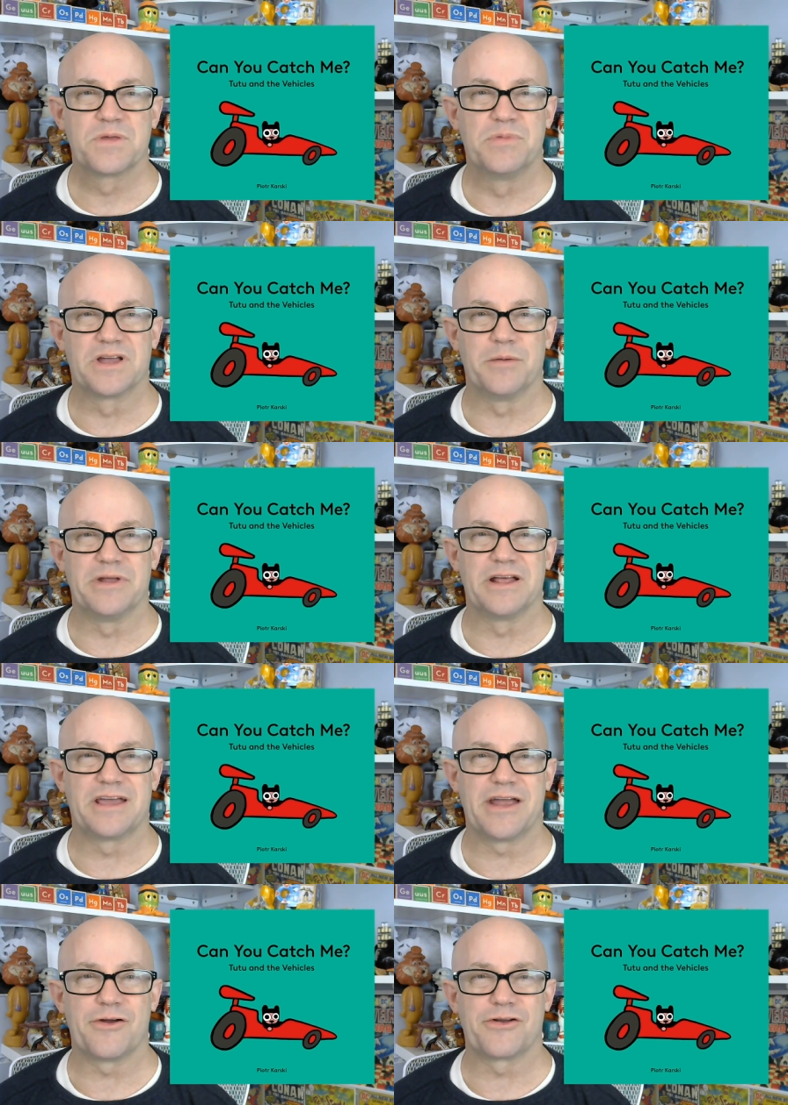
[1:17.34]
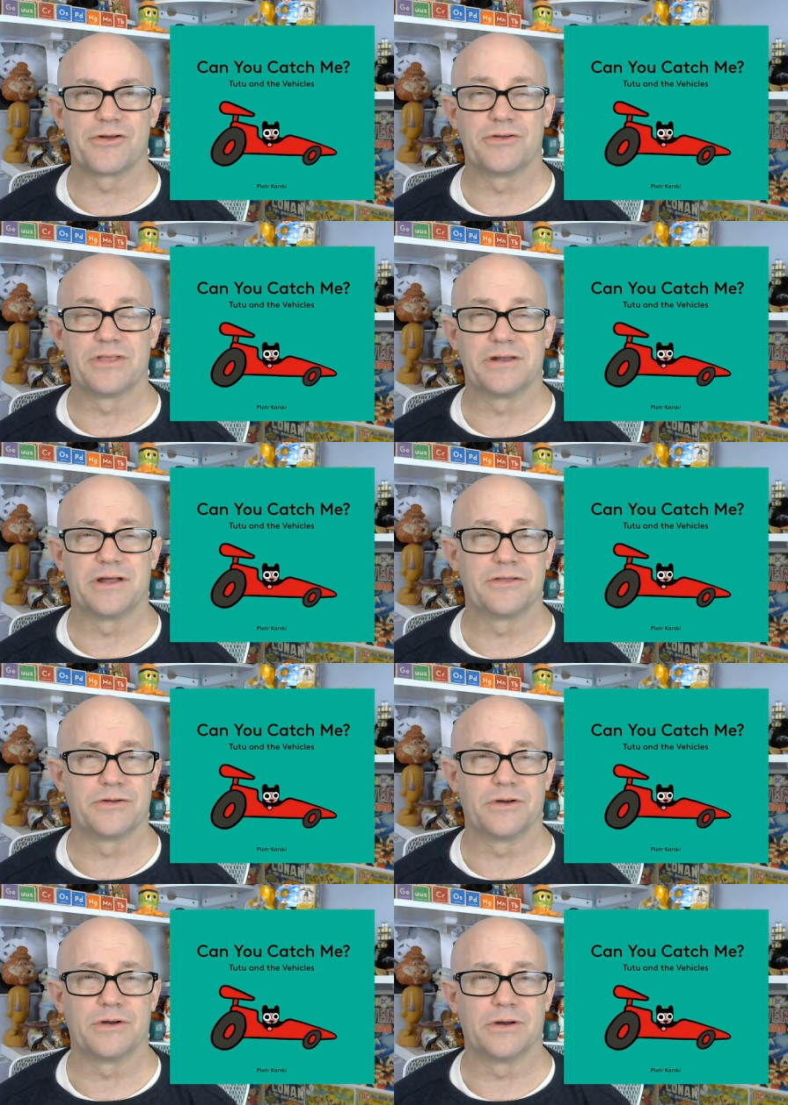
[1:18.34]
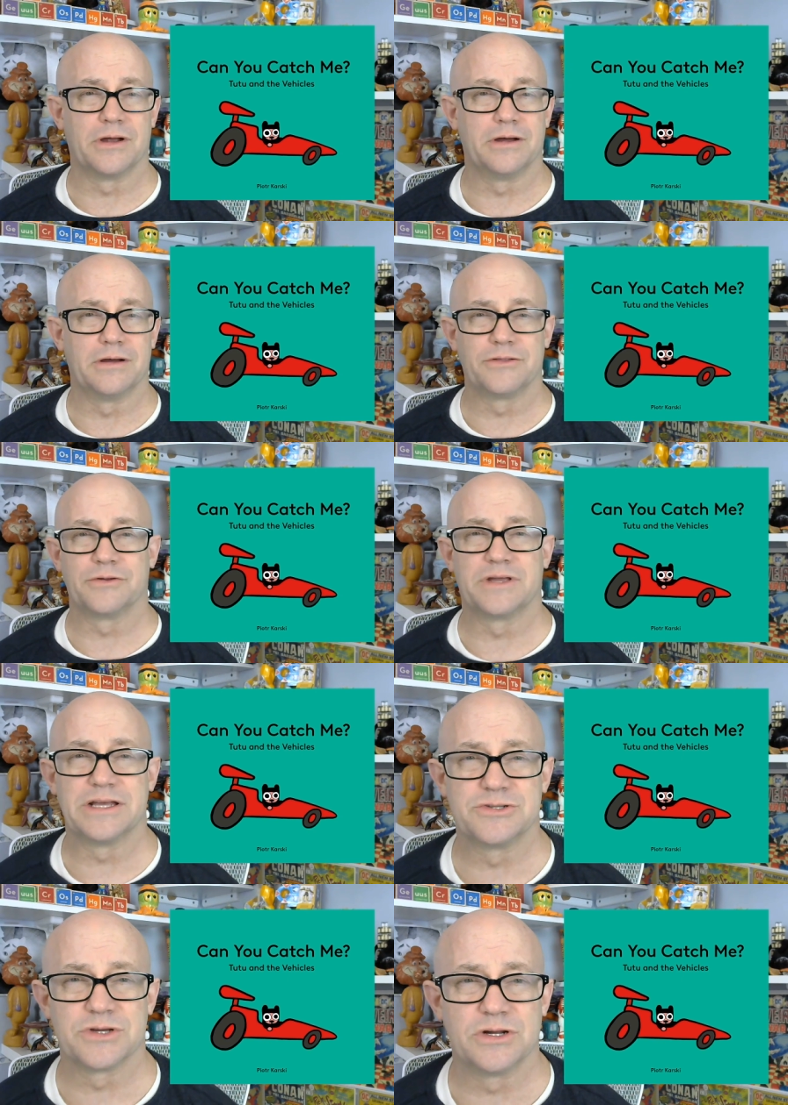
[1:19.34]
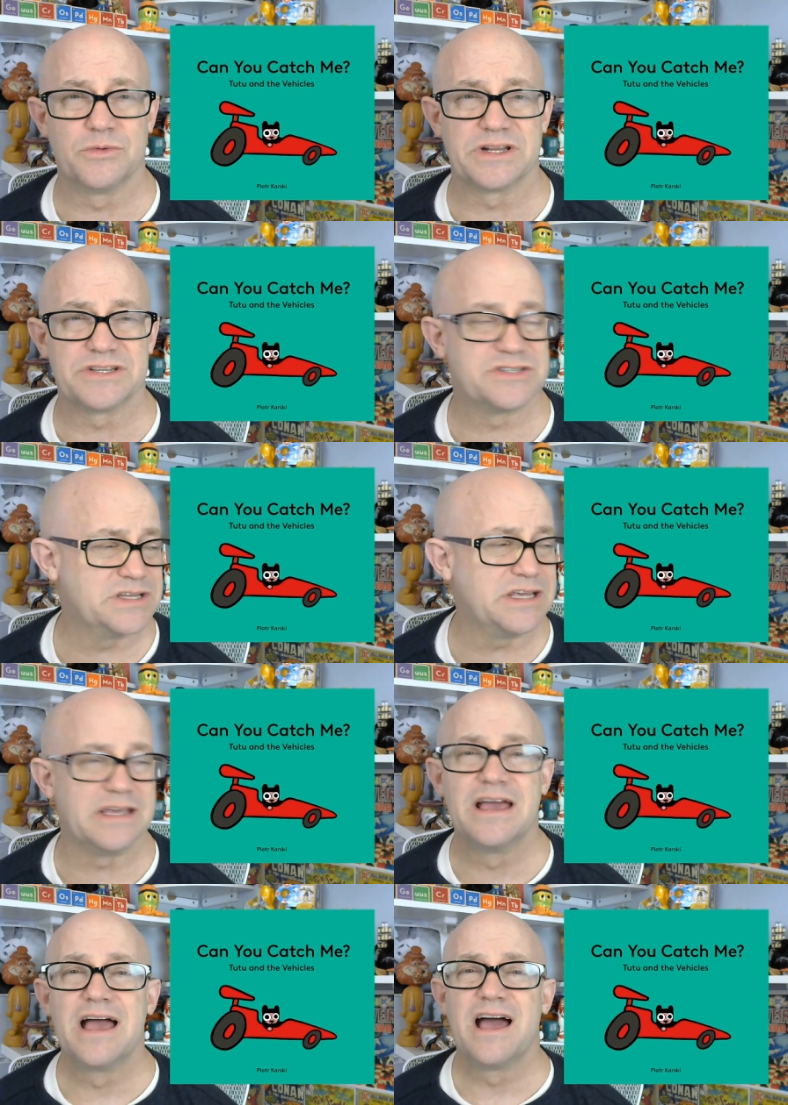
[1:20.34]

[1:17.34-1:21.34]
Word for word: becoming a character that other uh, other kids are going to want to see.